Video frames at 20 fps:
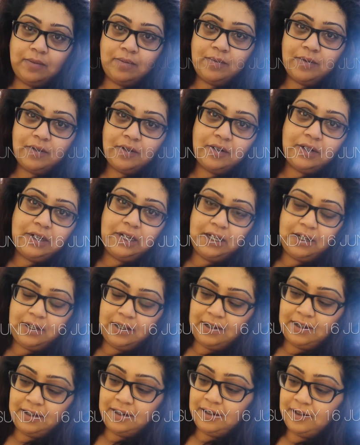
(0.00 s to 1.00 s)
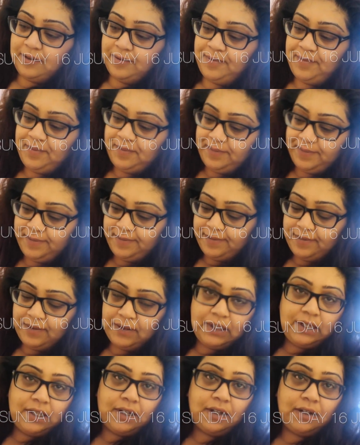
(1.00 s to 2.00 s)
Morning.
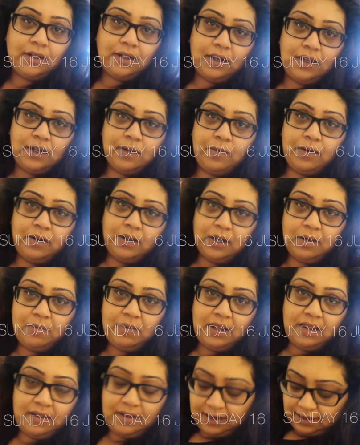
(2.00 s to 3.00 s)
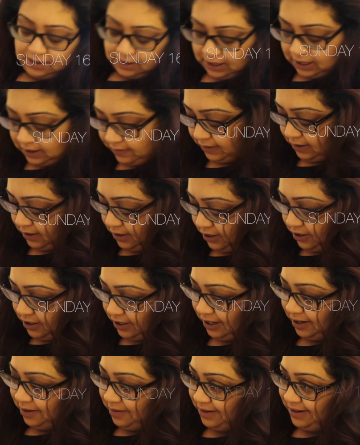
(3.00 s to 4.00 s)
I kind of woke up like this. I have had a
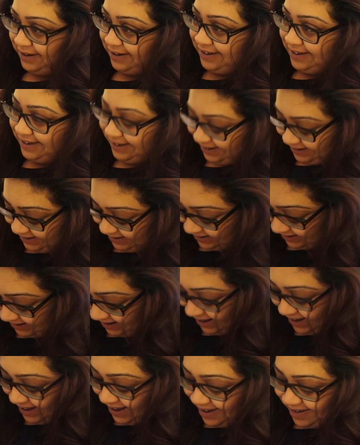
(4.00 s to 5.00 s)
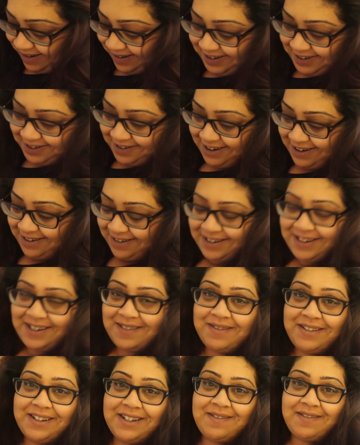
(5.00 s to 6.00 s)
shower. I'm trying not
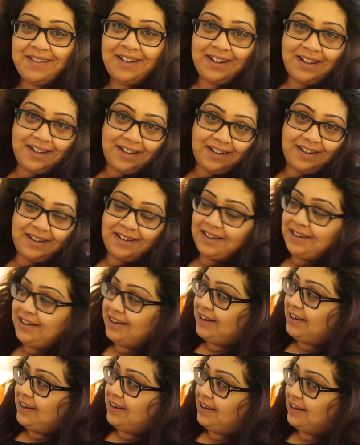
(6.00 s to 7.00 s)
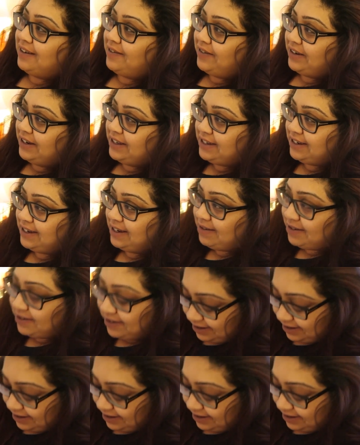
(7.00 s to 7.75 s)
to wash my hair. I fell asleep